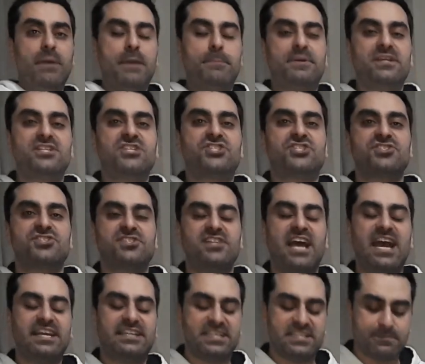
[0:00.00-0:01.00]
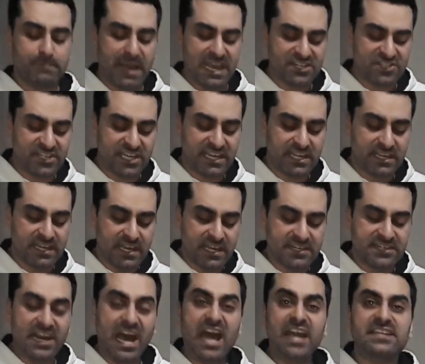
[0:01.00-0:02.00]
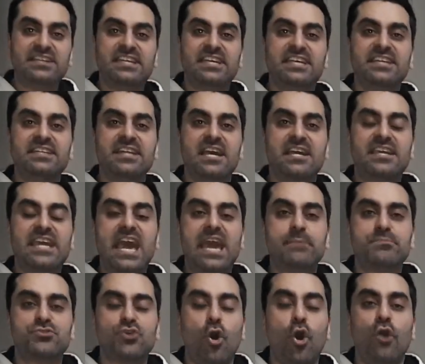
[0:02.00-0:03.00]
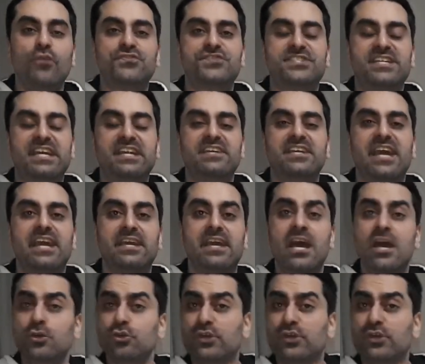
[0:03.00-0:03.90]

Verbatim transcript: my predictions like this match day 19 games of Serie A.